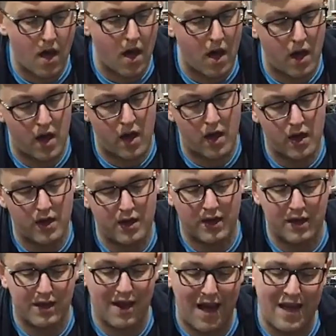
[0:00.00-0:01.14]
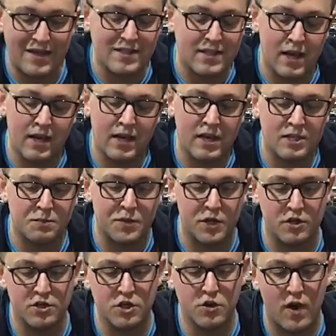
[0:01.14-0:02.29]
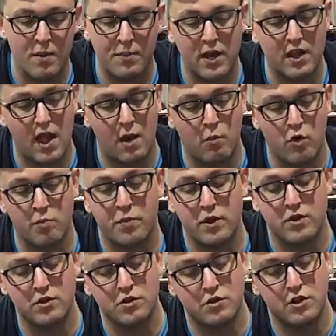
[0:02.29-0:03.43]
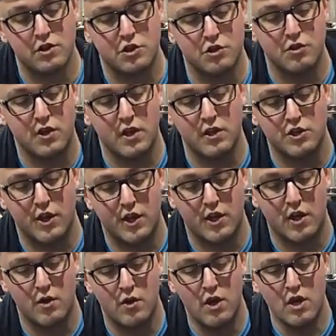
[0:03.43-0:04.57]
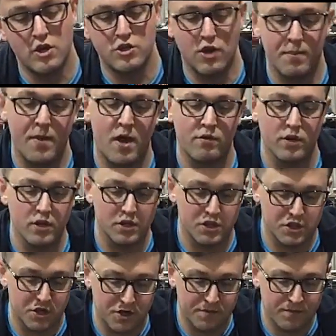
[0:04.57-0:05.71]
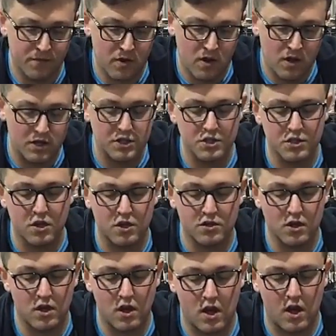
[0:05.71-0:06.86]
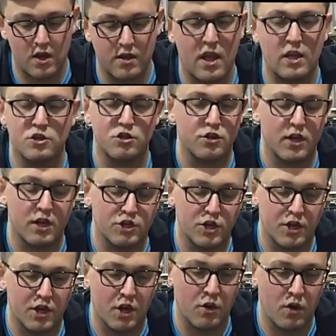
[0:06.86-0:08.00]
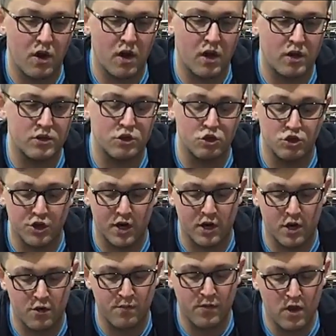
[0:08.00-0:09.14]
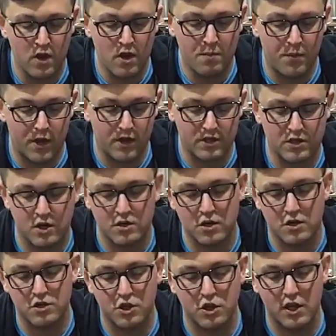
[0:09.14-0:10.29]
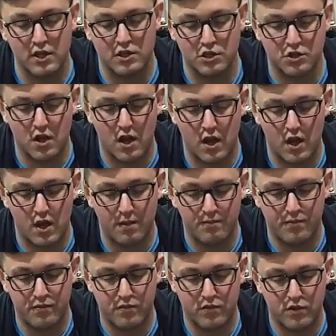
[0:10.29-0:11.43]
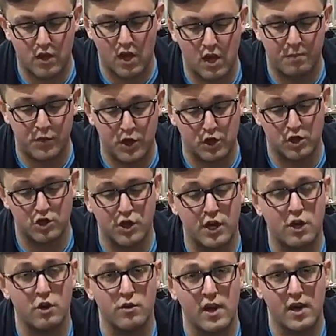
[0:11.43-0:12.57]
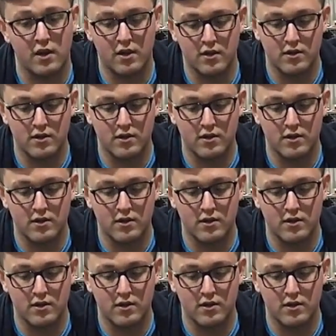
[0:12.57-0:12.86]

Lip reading: I didn't side against Pure Zoo. I play a lot more Pure Zoo than True King Draco, so I'm not really sure. This is also not True King Draco, Zoodraco, but this card's also good against the Pure Draco deck.